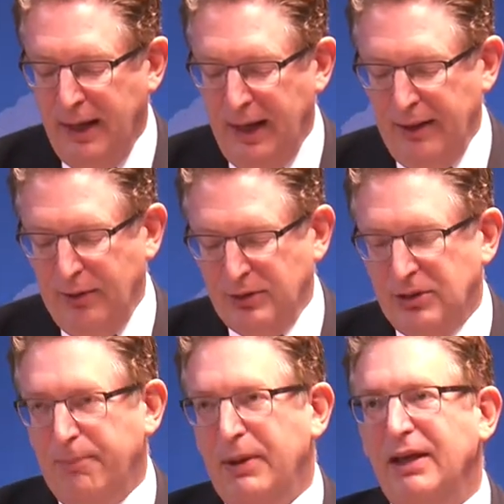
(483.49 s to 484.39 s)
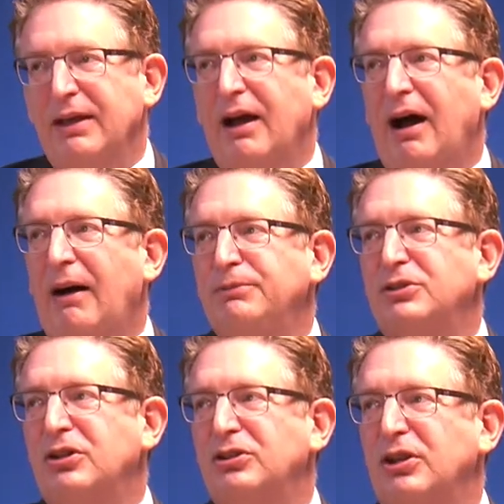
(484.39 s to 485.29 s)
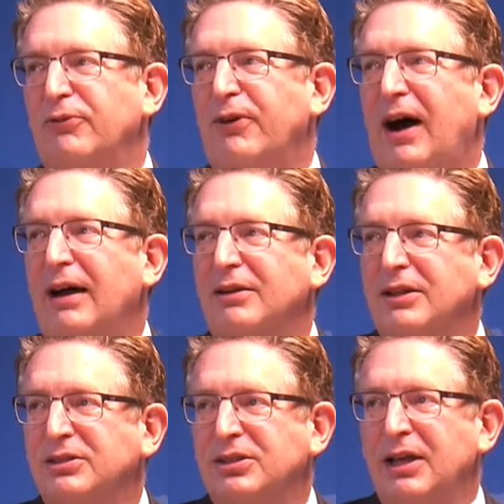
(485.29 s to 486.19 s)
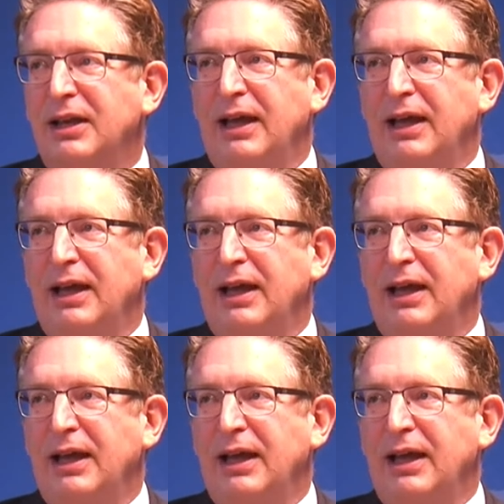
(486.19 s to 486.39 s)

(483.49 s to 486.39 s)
And there was a big upsurge in violence.